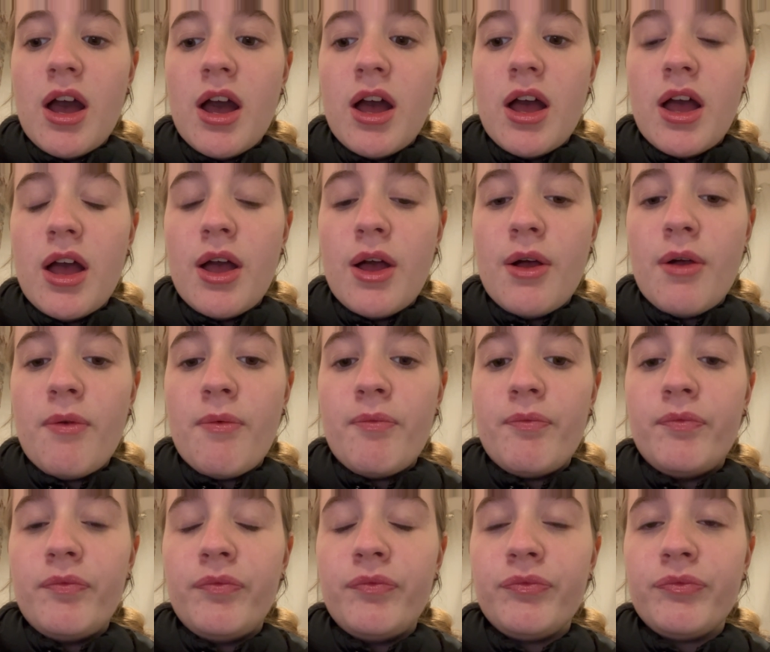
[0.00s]

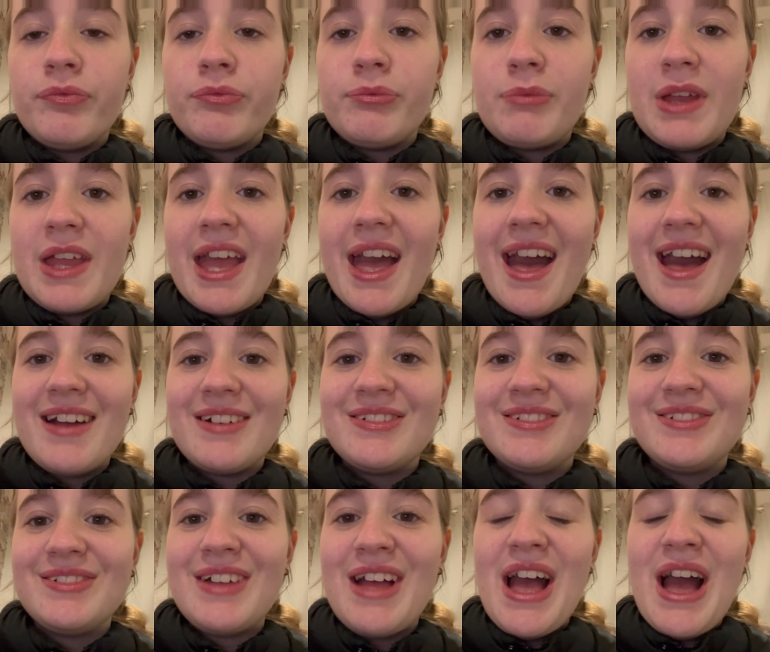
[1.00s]
But yeah.
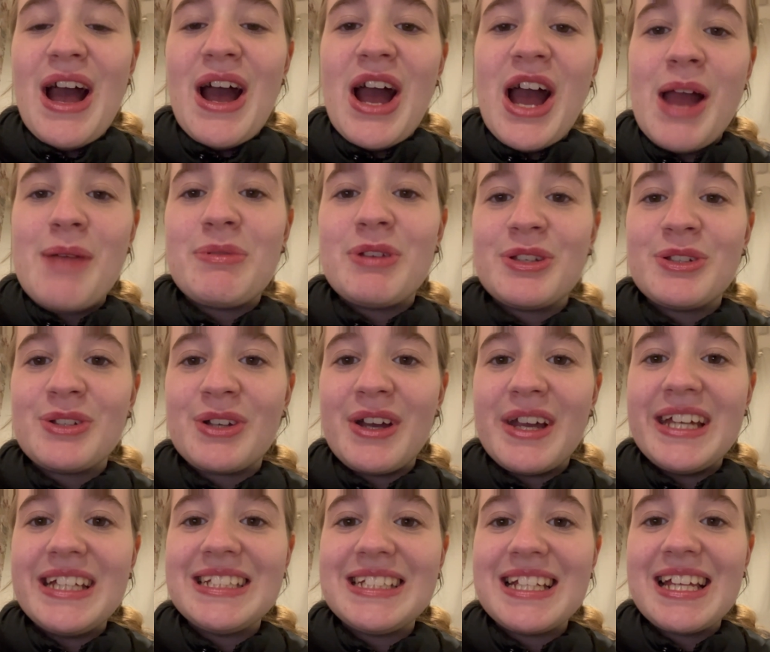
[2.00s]
I hope you
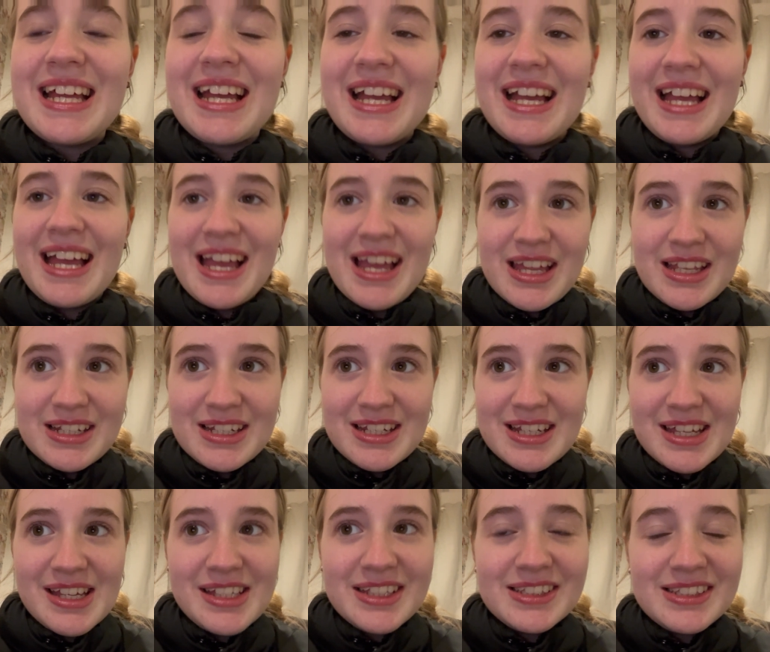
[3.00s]
enjoyed. And
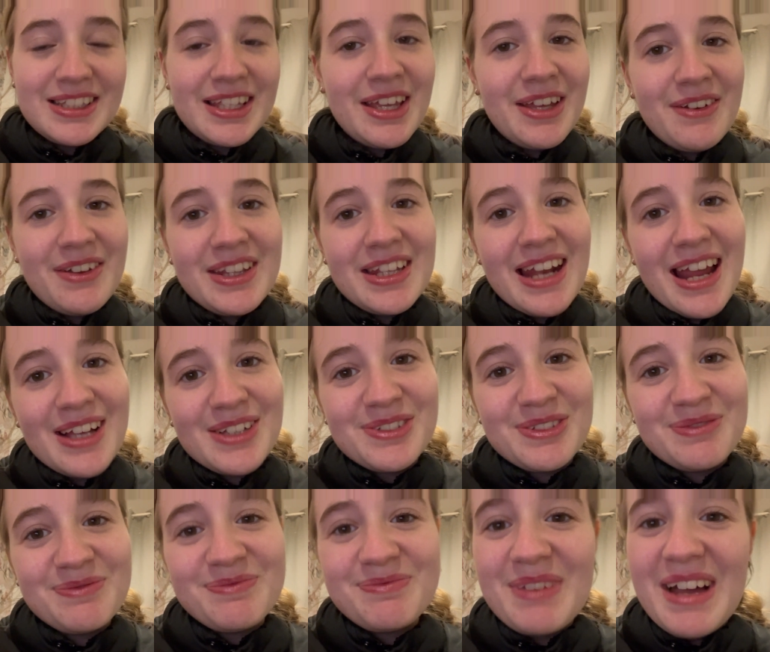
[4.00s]
see you in the next
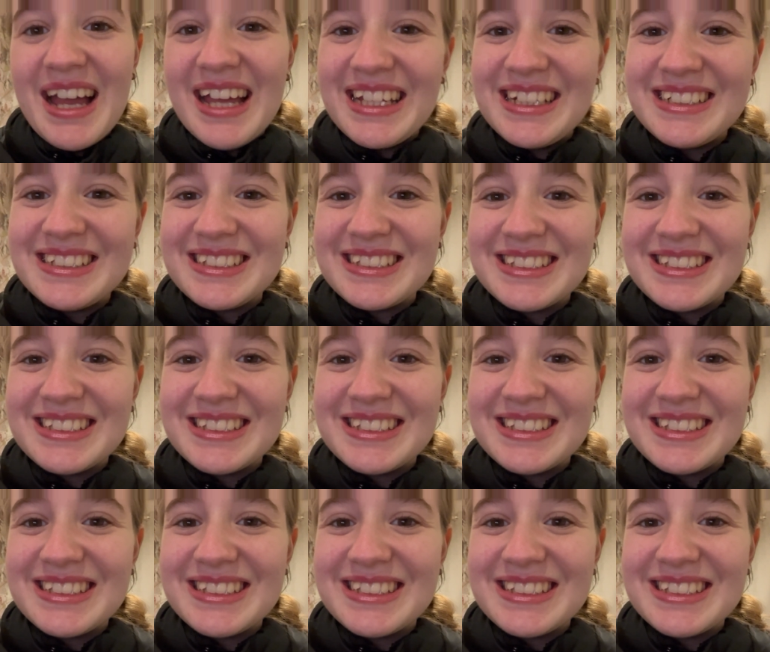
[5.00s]
one. Bye.